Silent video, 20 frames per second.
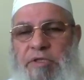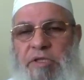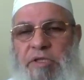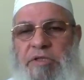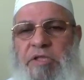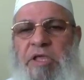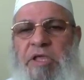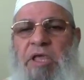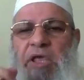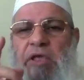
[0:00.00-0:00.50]
But
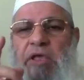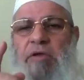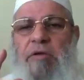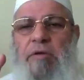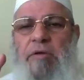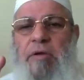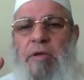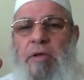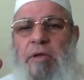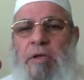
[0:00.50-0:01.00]
it
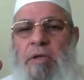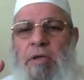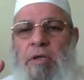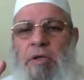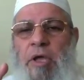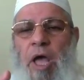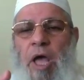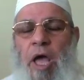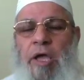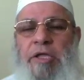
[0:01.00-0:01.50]
here,
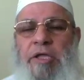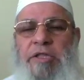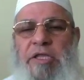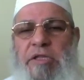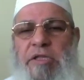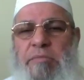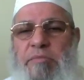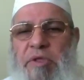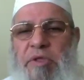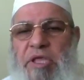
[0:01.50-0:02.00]
I
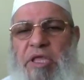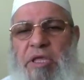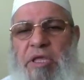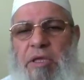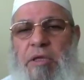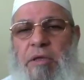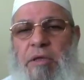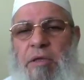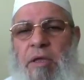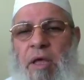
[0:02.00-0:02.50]
need
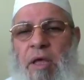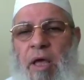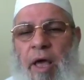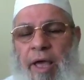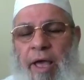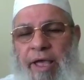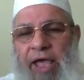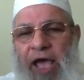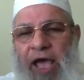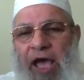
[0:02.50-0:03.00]
me.
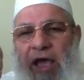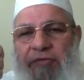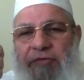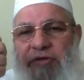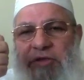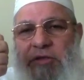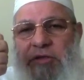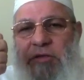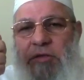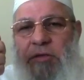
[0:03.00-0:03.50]
I
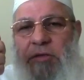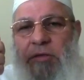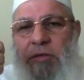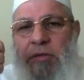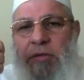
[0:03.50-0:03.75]
have it.